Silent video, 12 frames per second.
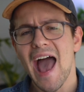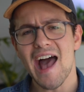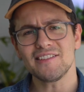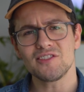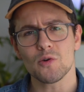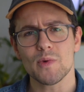
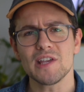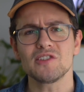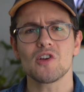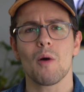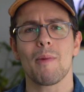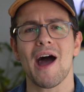as the weeks
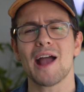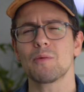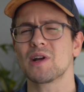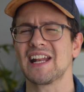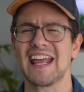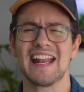go by,
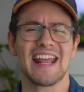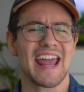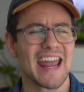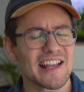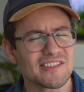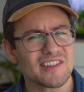we're gonna
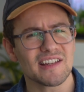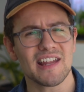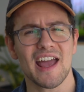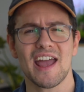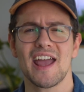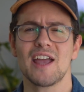enhance the
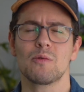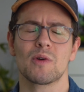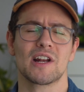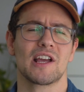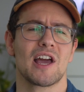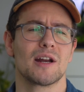tank,
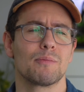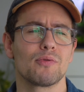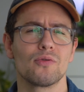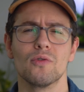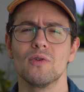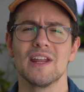we're gonna kind of
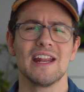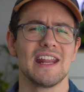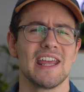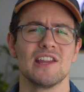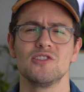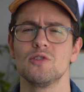prune
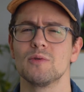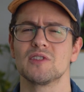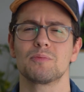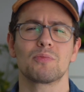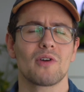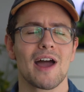it into
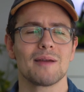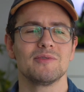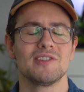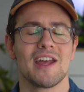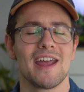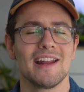its prime
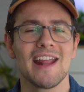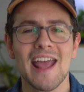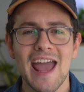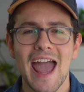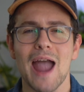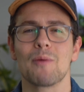state,
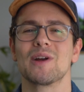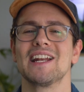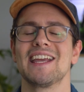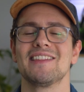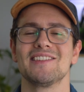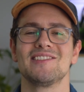and we're
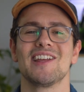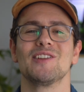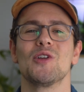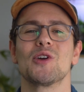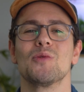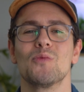gonna get this
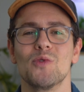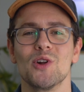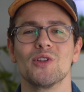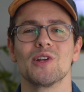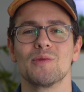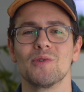thing looking
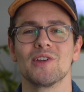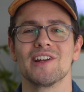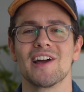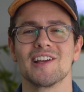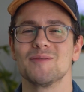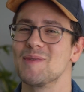really, really
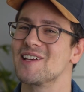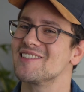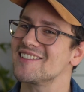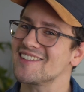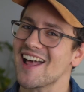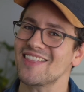nice
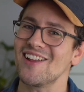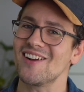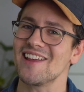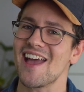because it's not there